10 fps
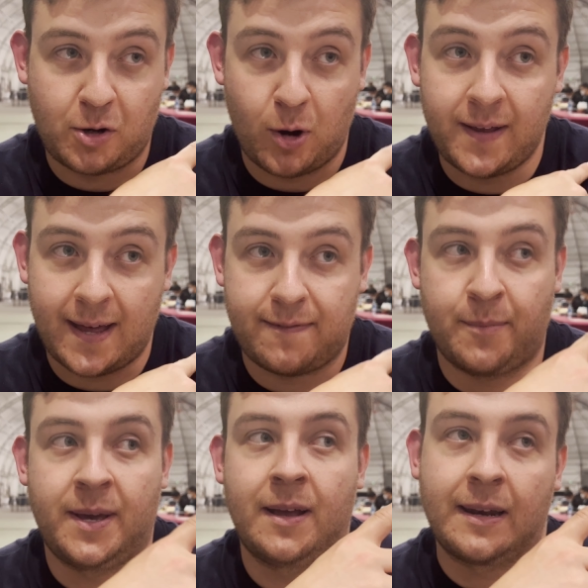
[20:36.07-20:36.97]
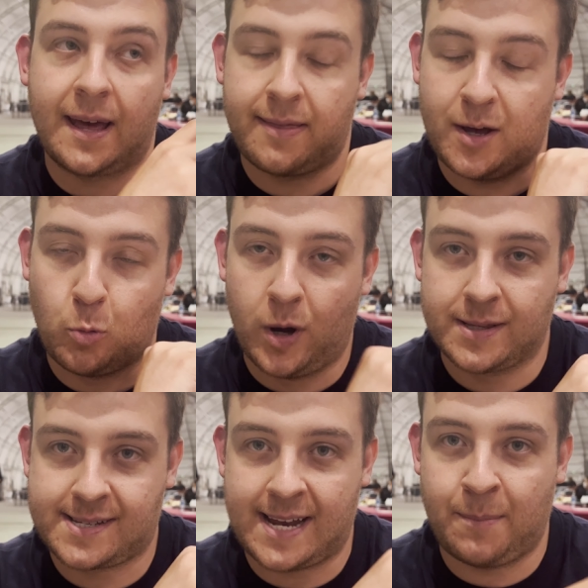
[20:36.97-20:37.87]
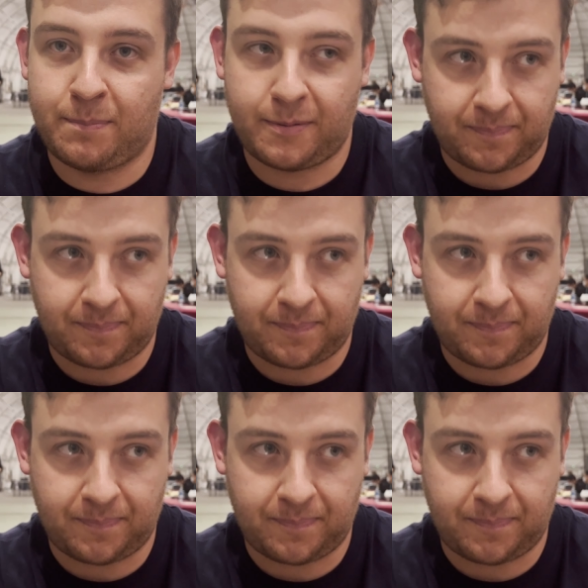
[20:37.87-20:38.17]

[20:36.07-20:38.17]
grade that for me and get their world stamp,